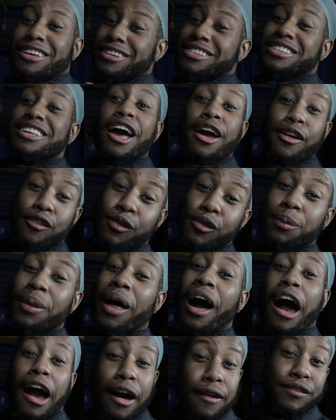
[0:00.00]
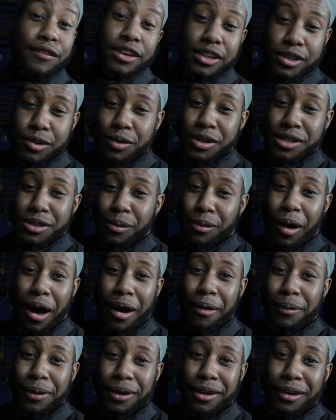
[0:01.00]
I, aside from the obvious reason why
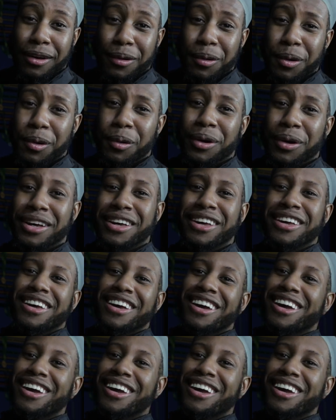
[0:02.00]
I wouldn't go to it,